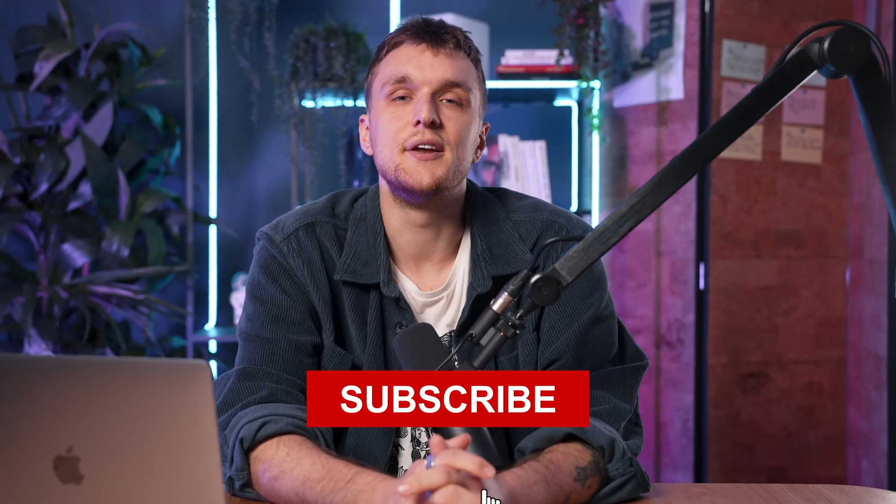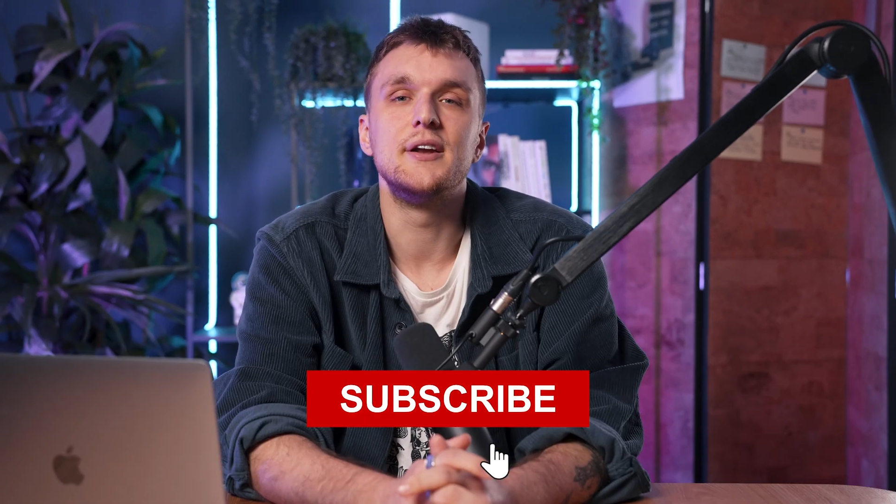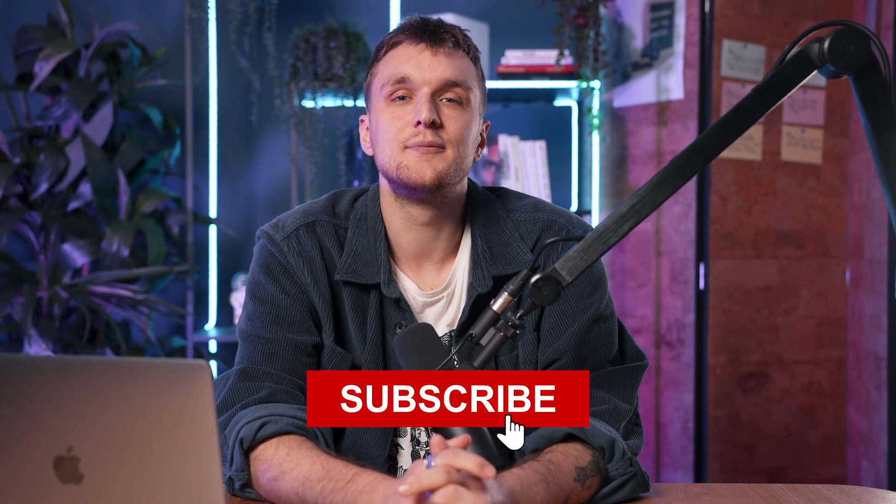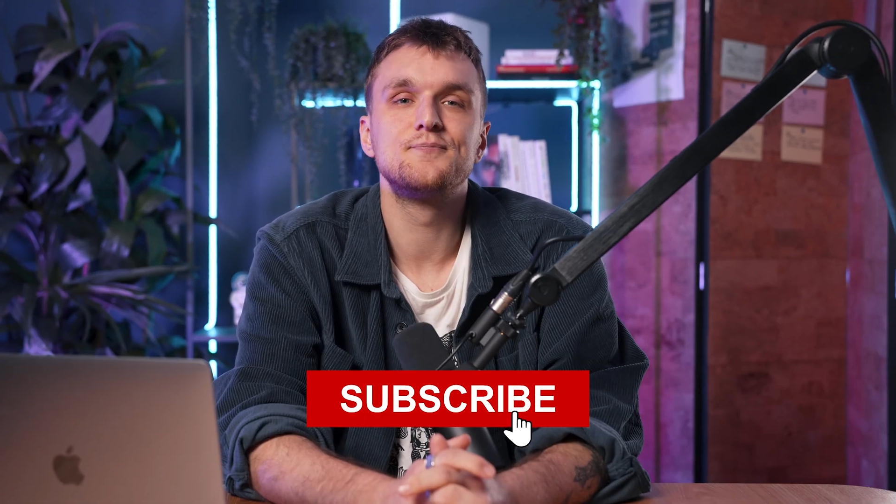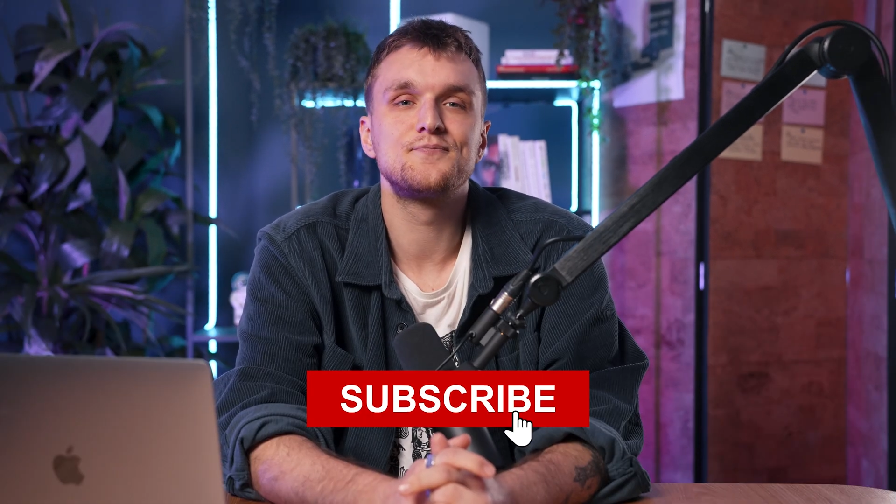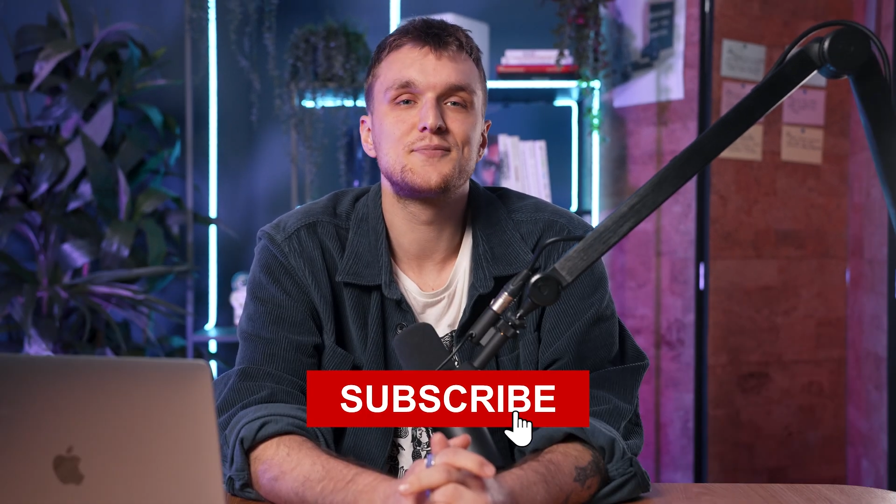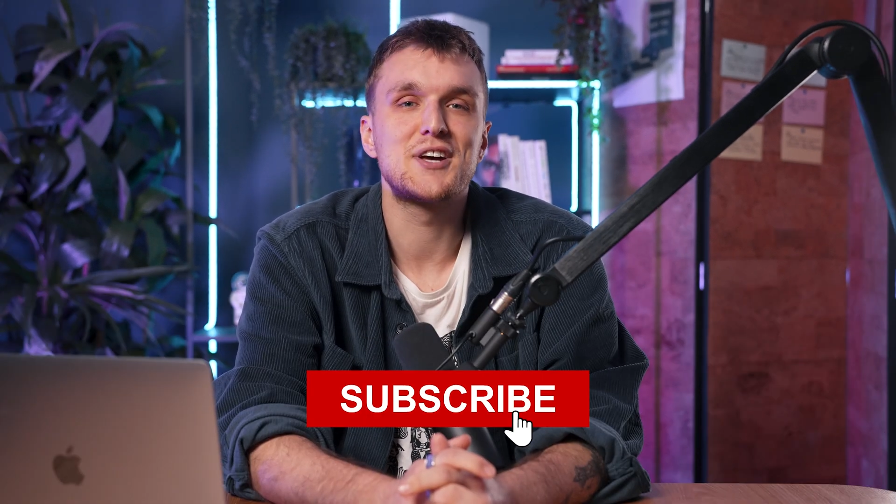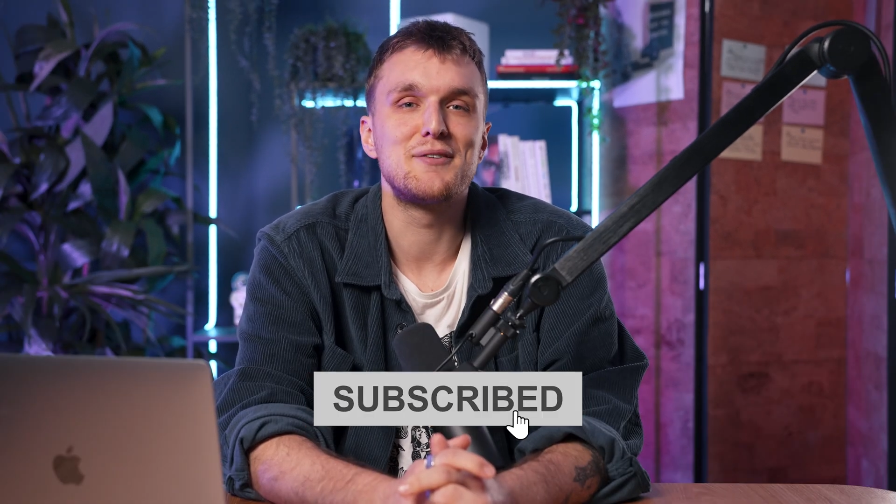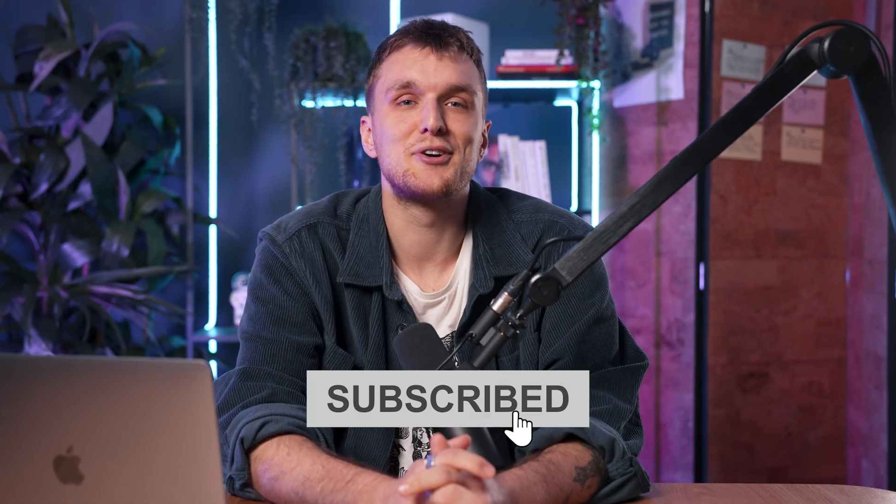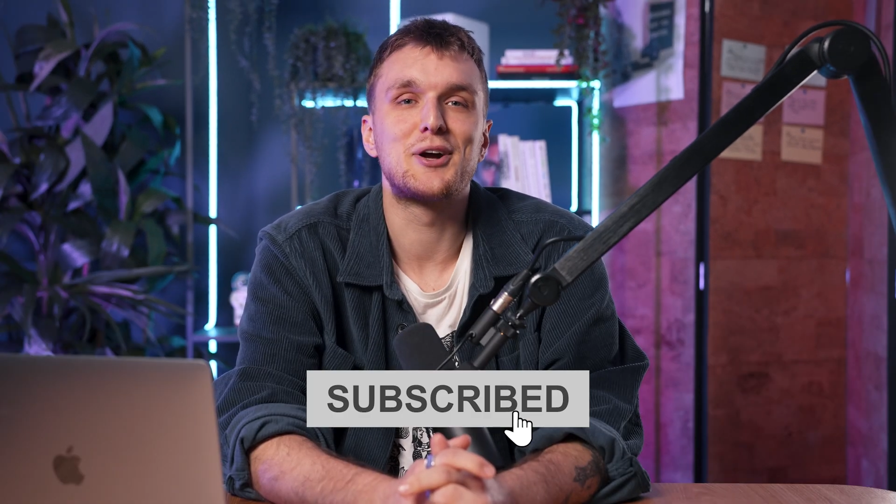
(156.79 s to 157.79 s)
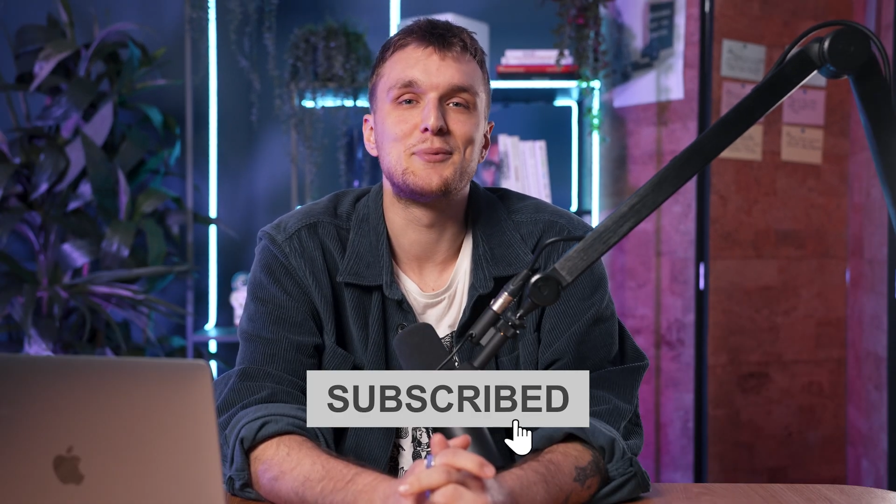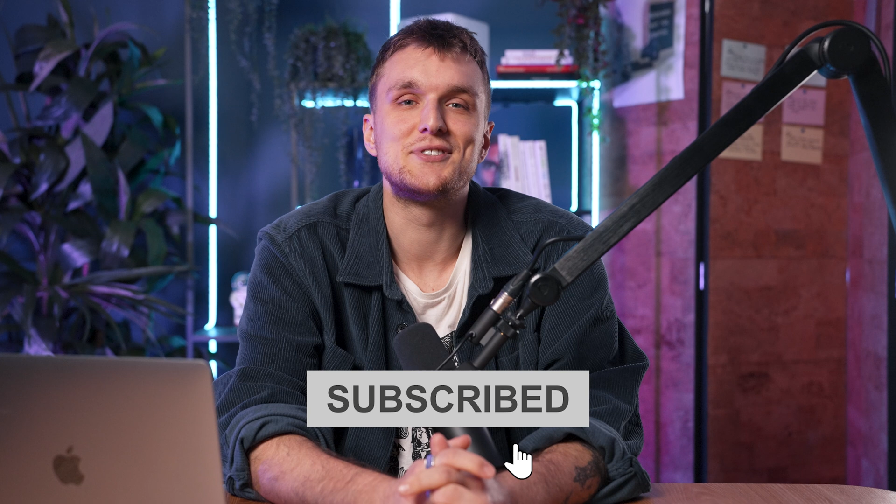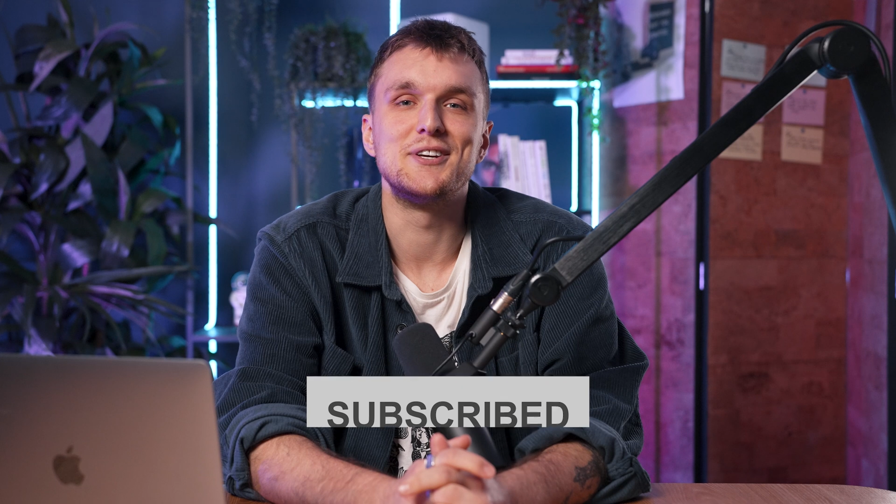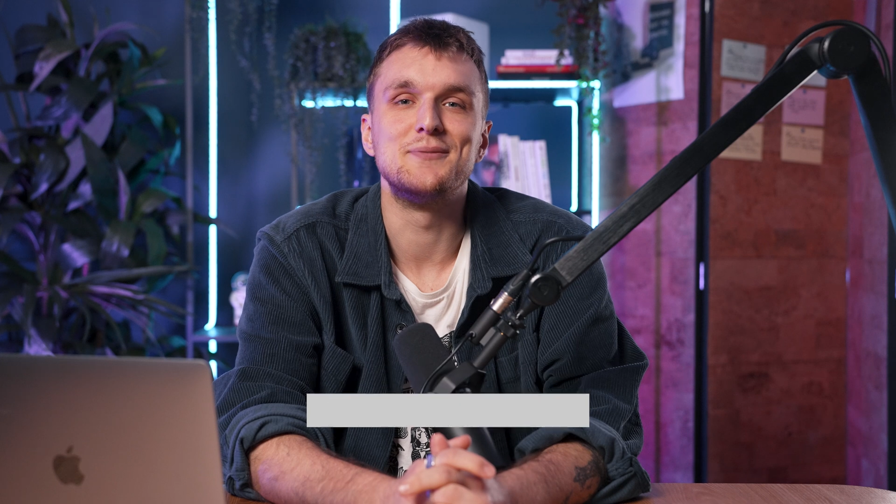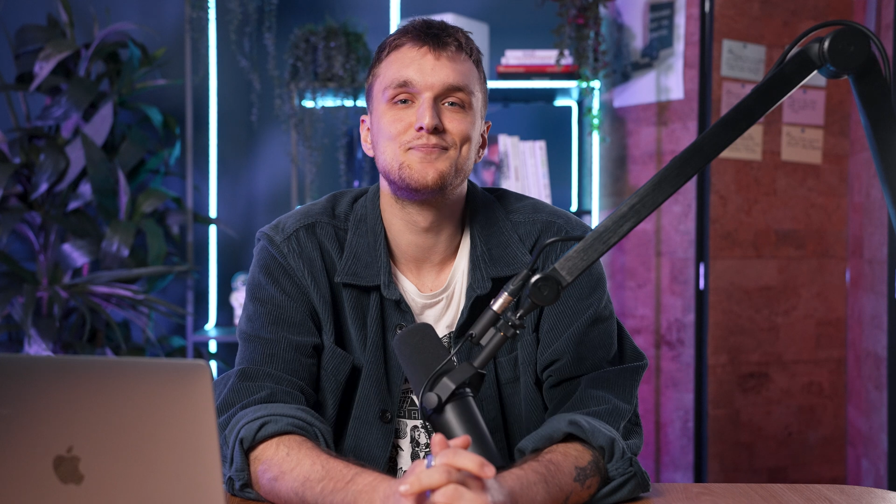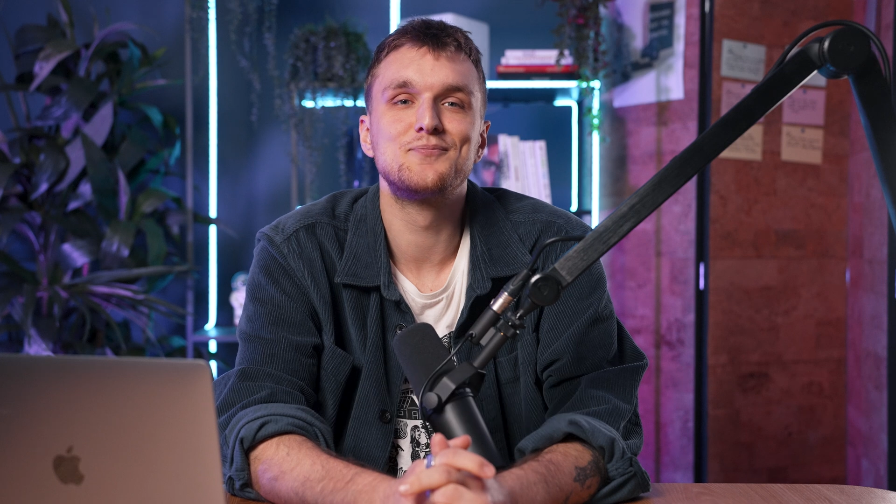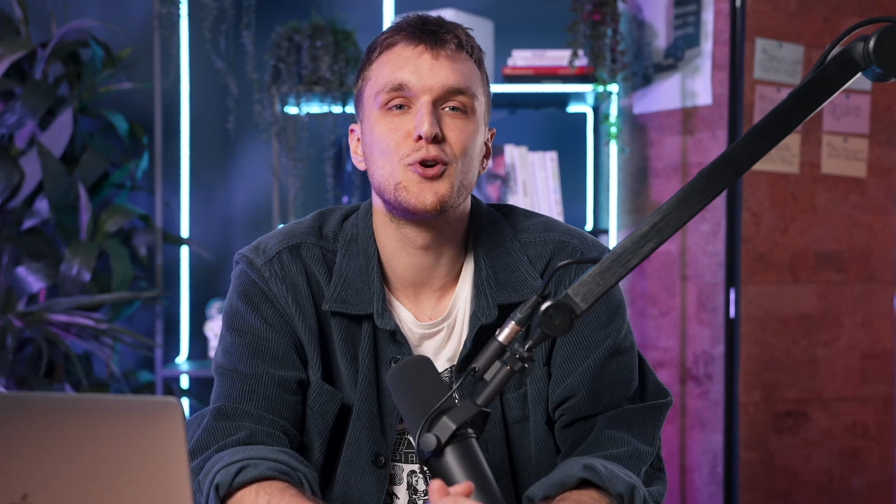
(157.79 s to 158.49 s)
Nina. Time for a cup of tea.